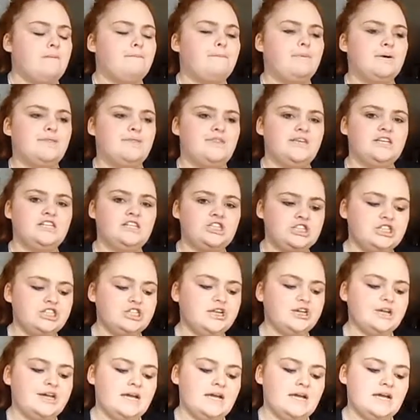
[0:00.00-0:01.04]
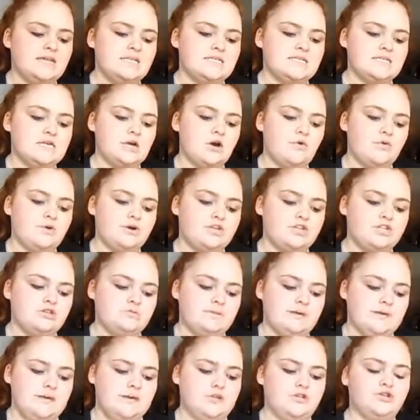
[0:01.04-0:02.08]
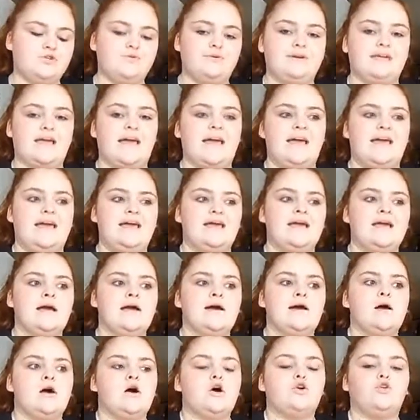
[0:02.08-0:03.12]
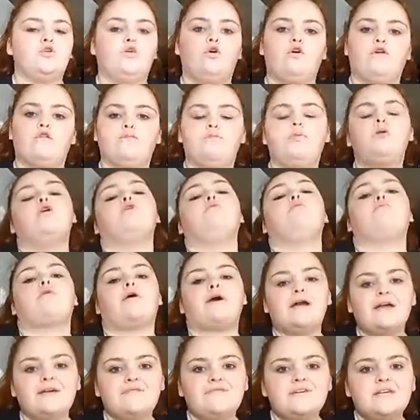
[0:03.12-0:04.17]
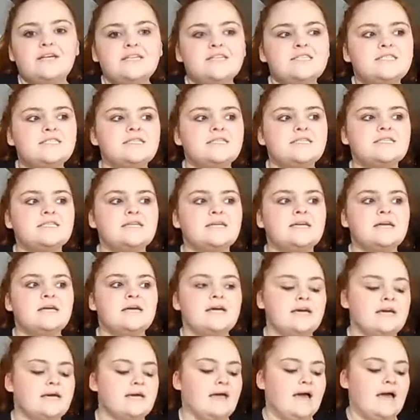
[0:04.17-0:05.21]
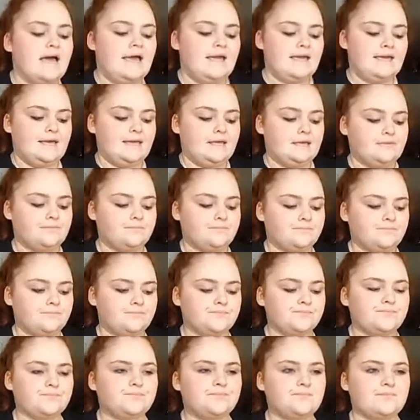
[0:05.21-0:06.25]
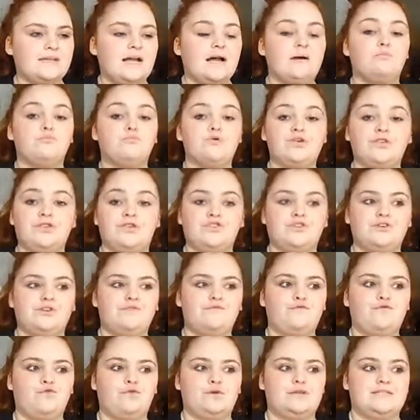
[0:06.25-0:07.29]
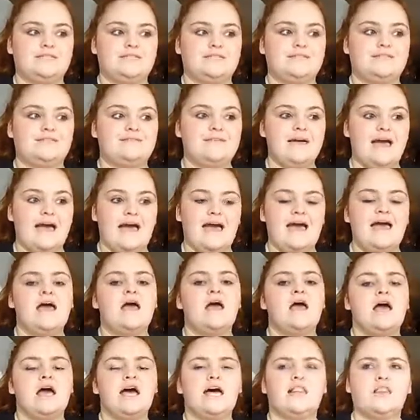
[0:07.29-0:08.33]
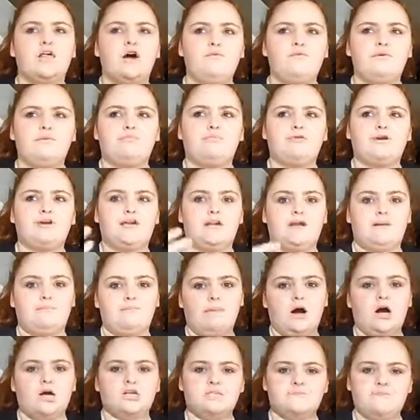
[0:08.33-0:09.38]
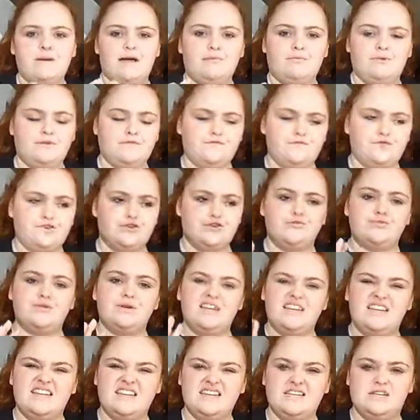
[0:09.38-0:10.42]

But this year he's going to be doing a North Pole breakfast, and I'm really looking forward to that, along with bringing a box back with a few